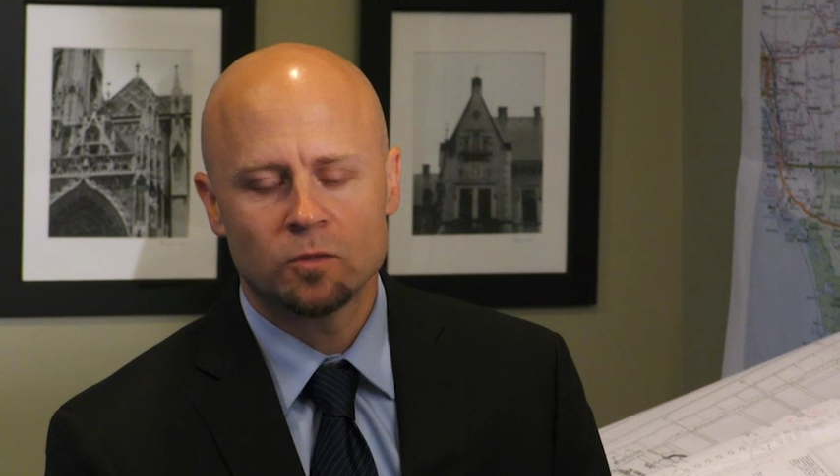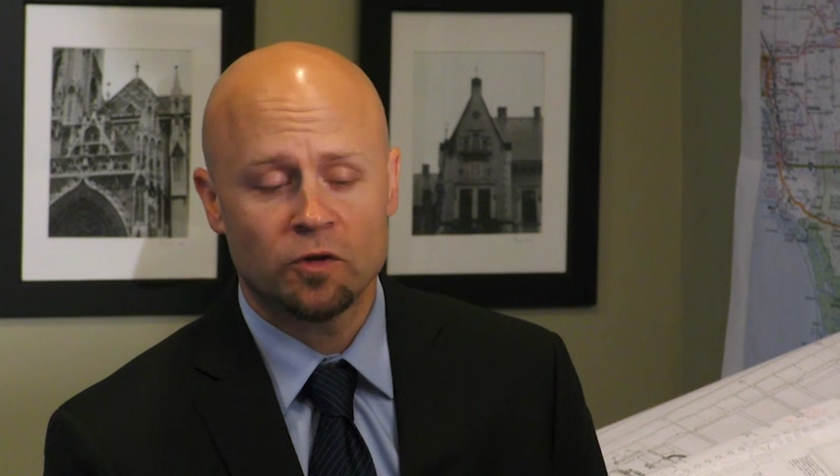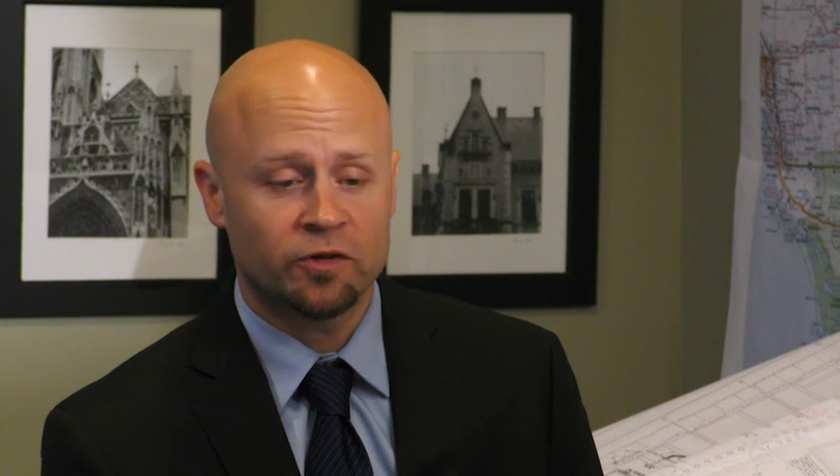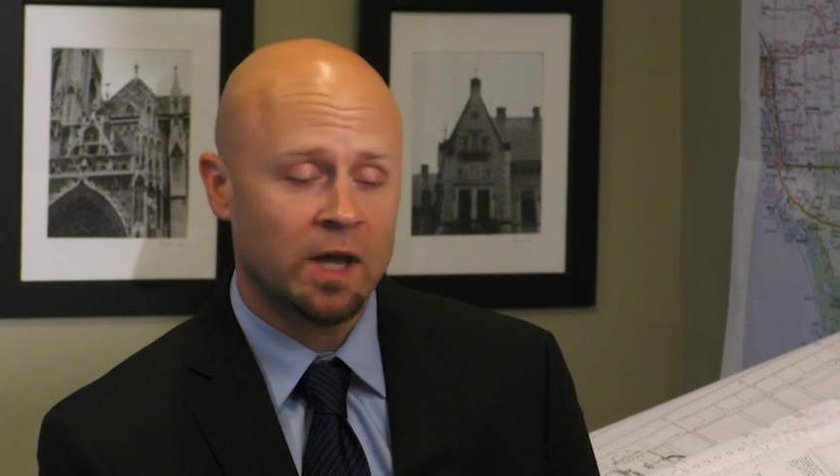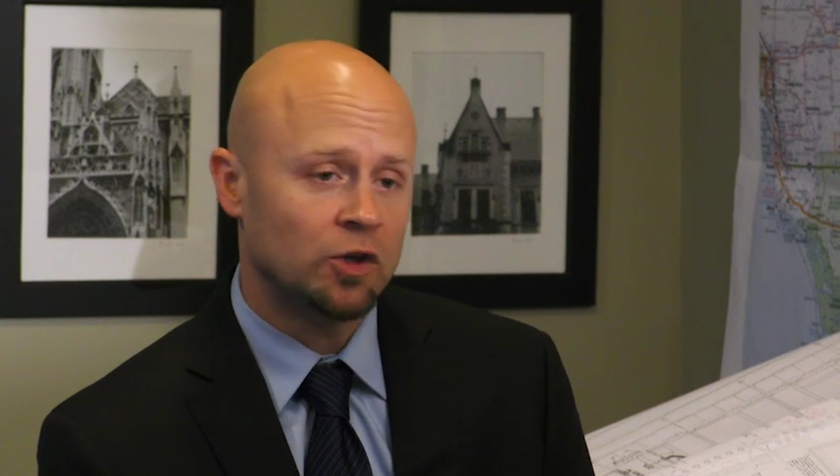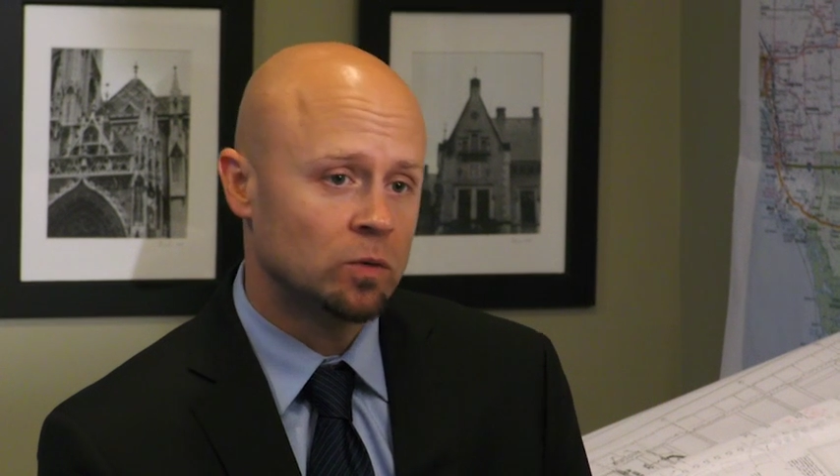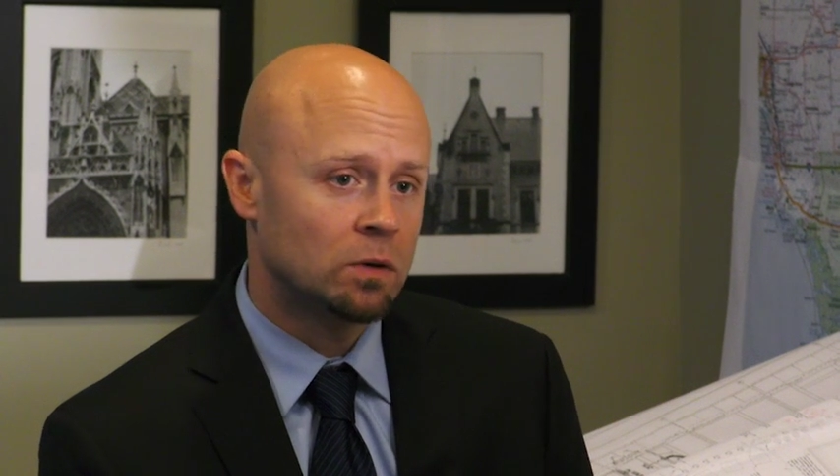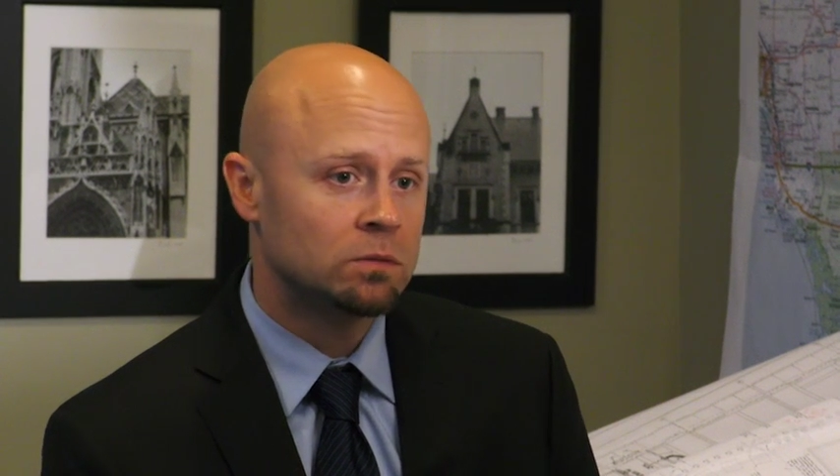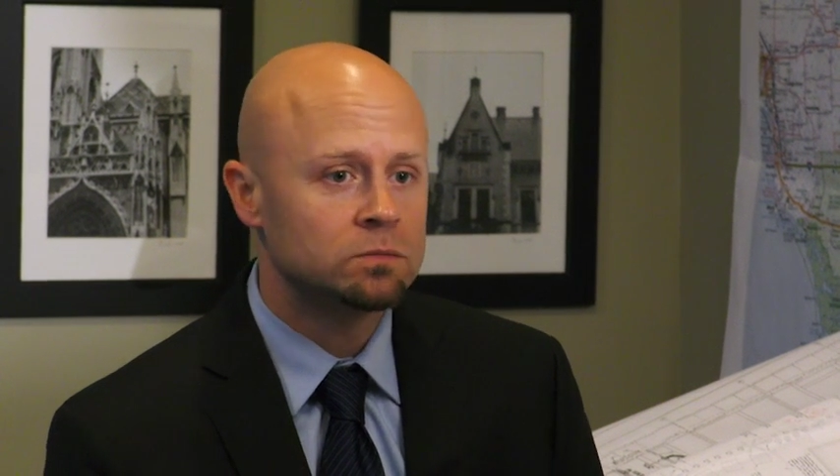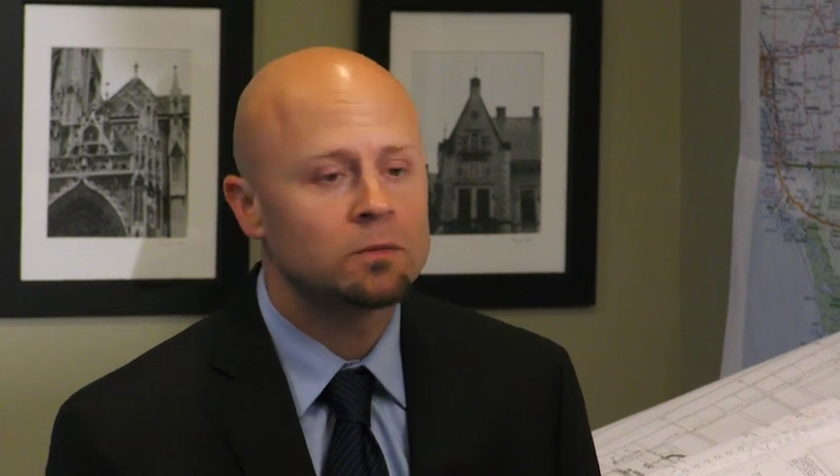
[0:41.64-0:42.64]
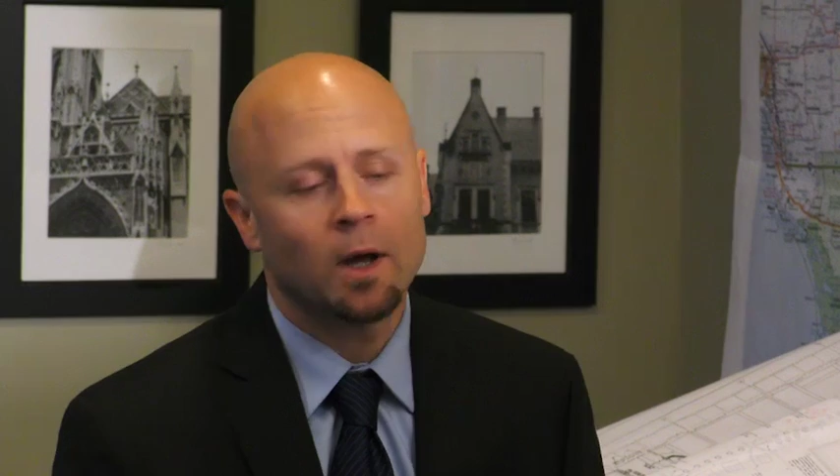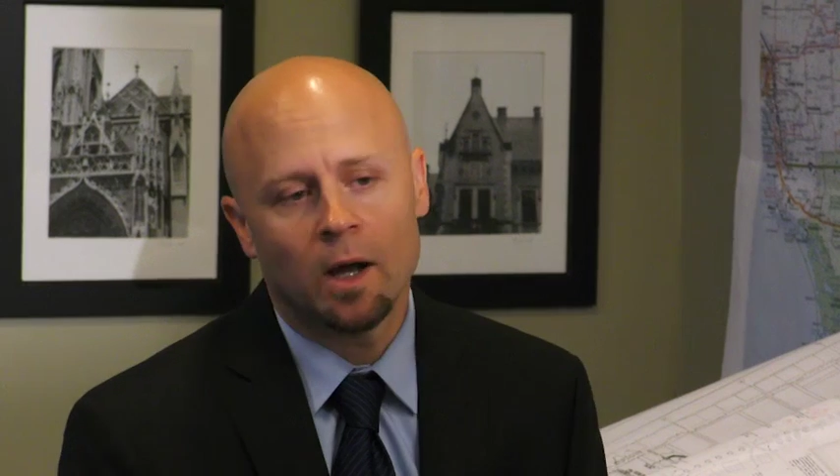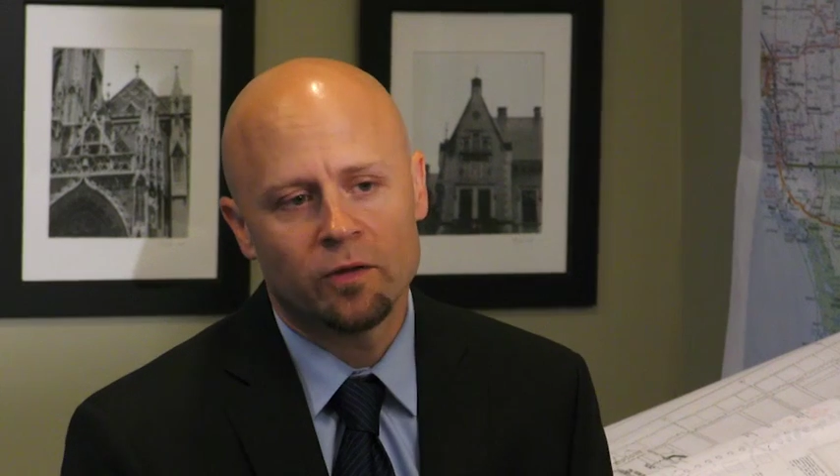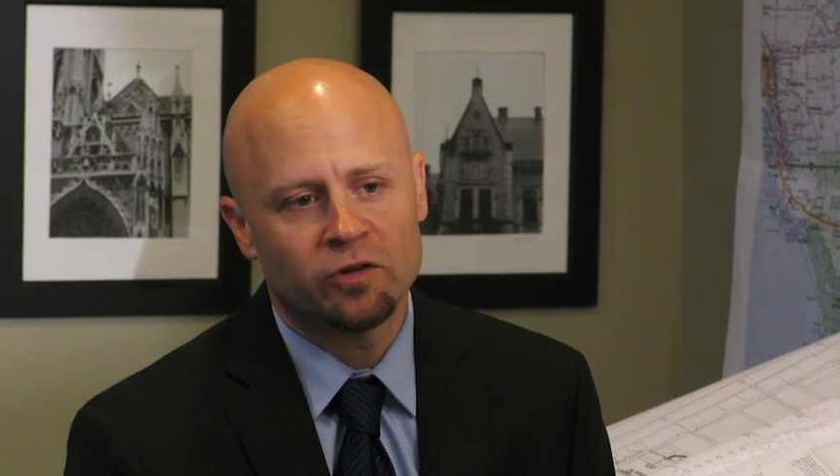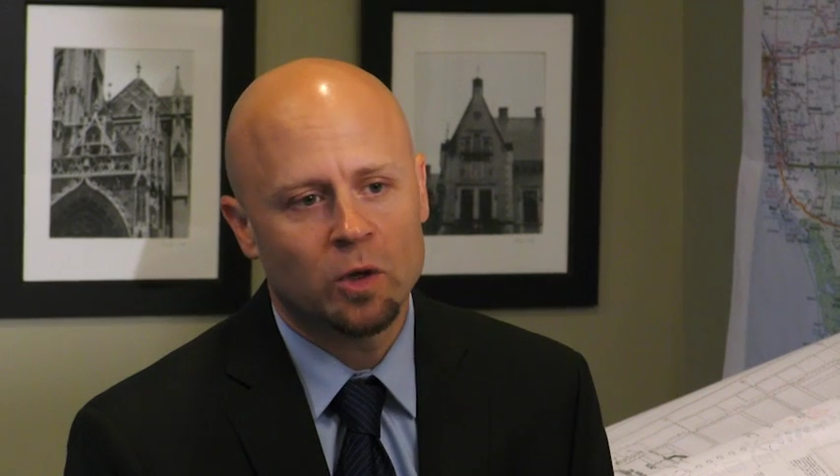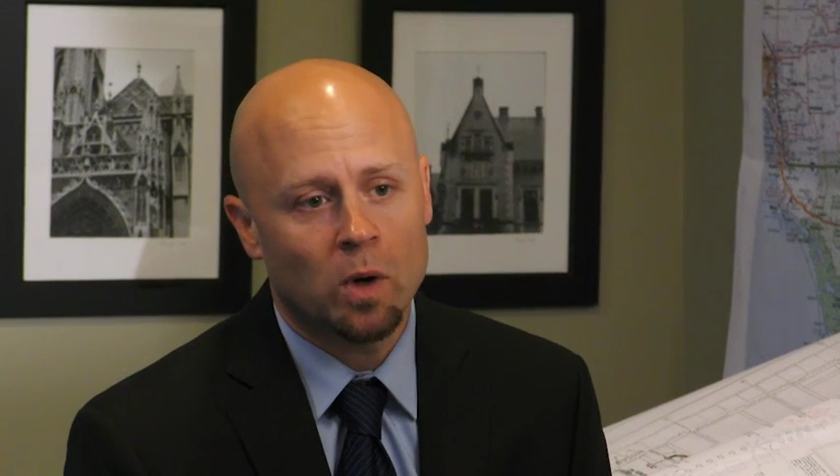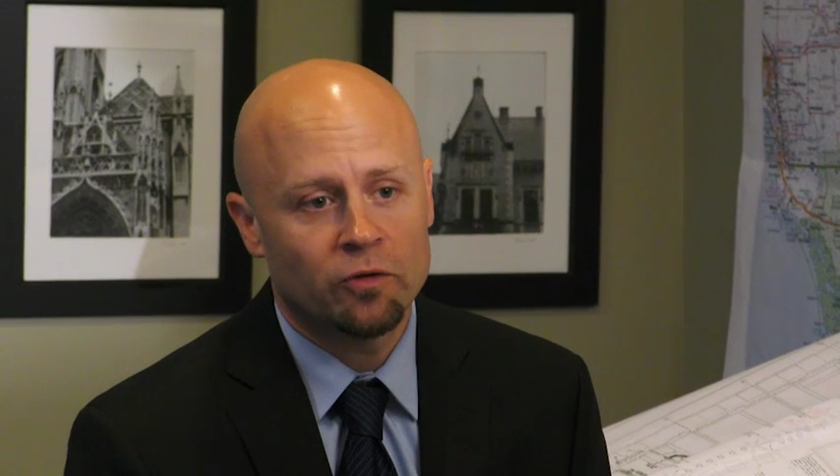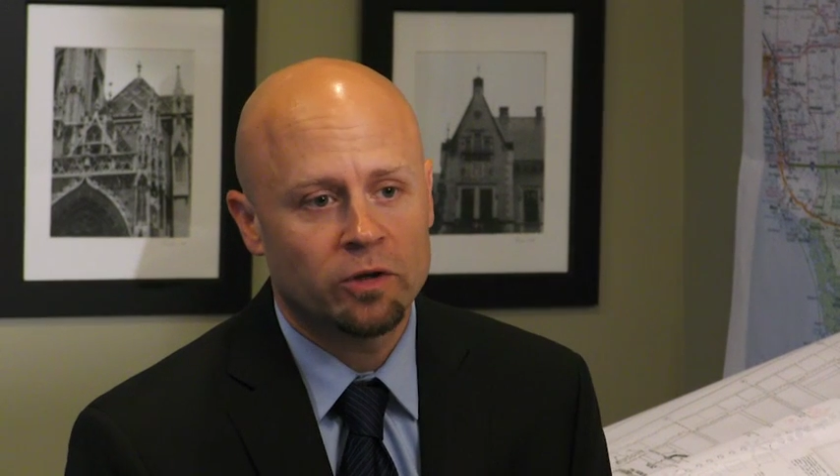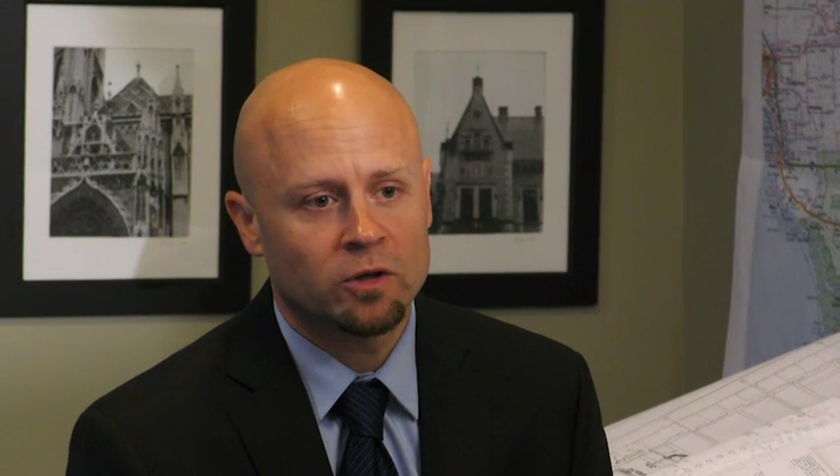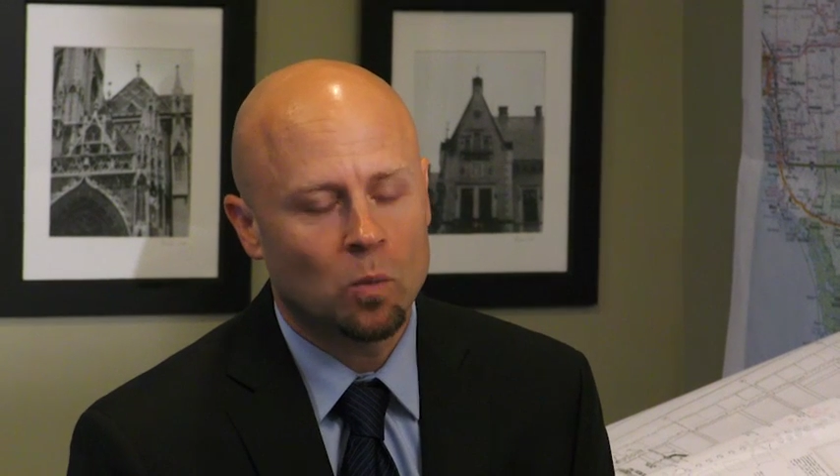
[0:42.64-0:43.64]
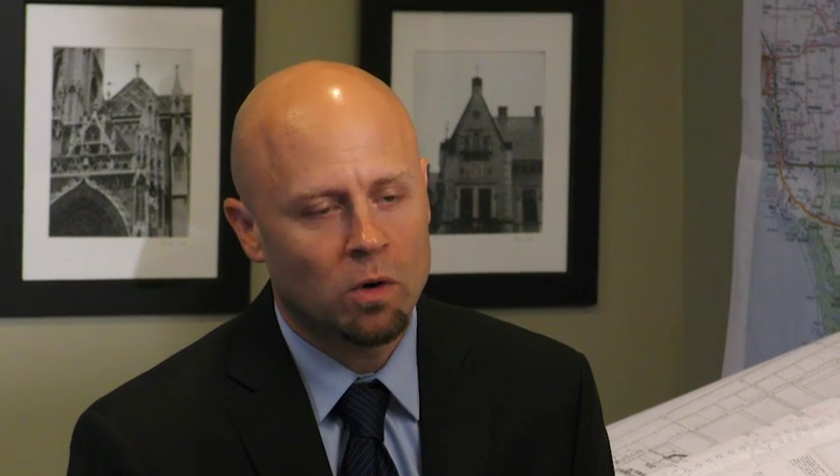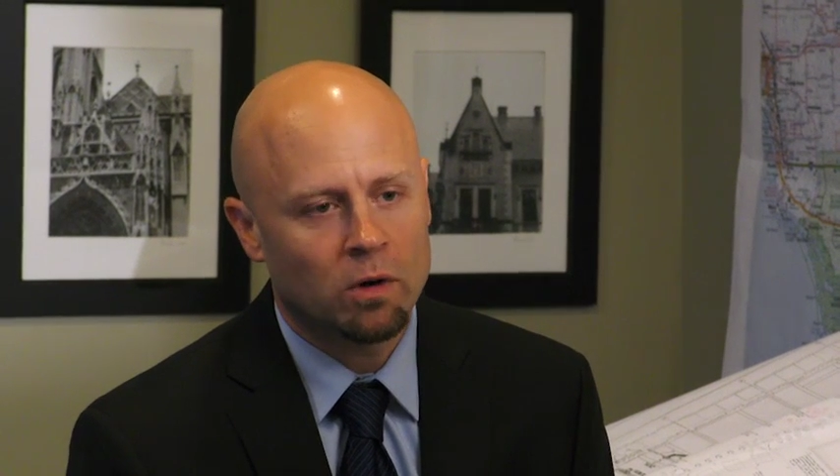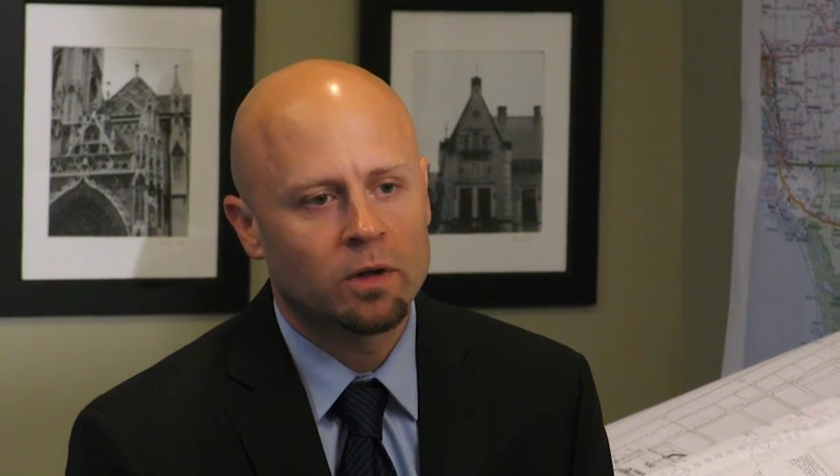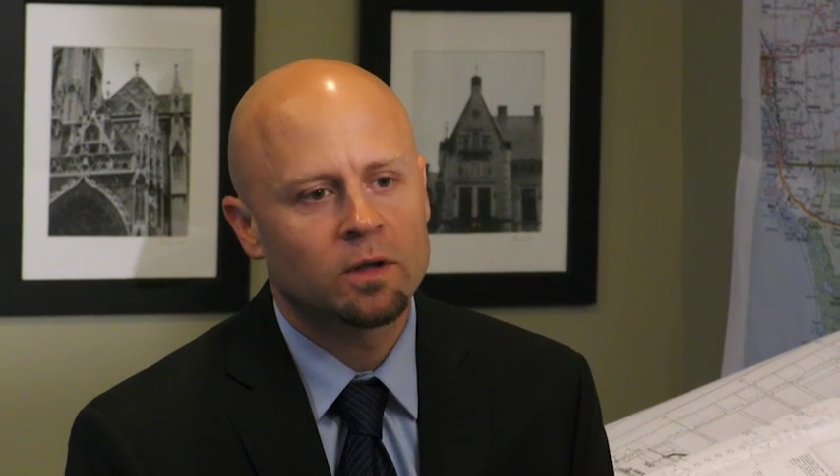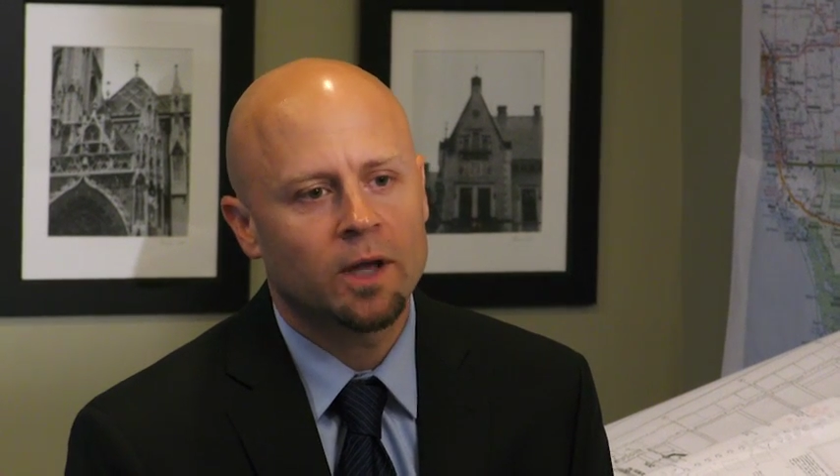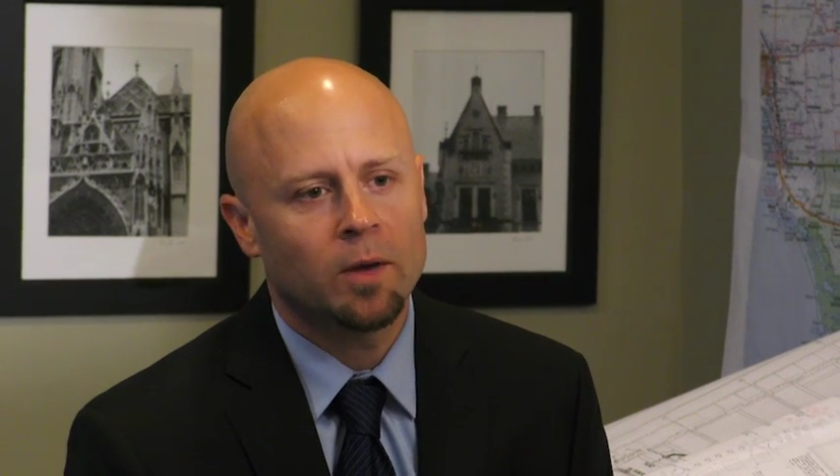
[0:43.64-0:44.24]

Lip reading: the schedule and sequencing the work